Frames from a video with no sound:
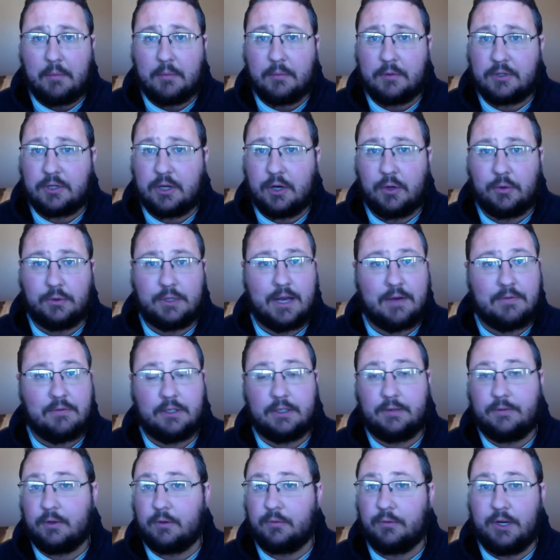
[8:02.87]
So
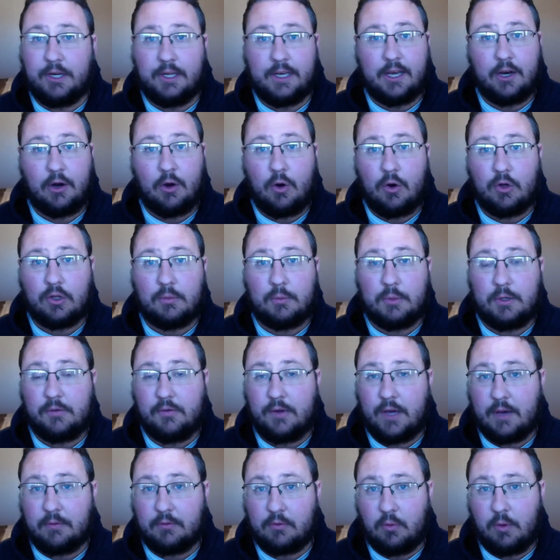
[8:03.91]
definitely feel free to get a hold of me if
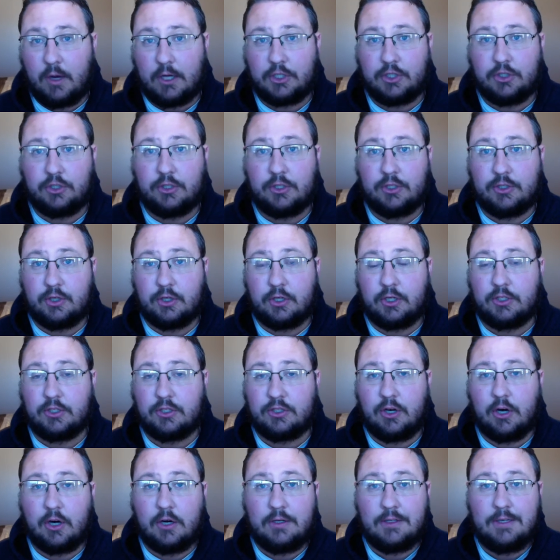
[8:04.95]
you have questions or
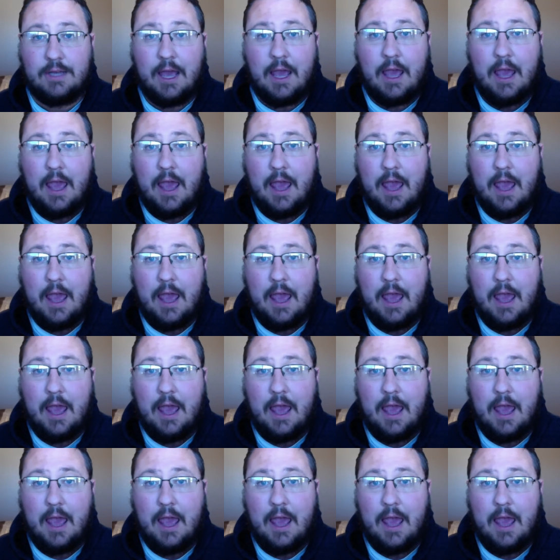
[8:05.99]
concerns.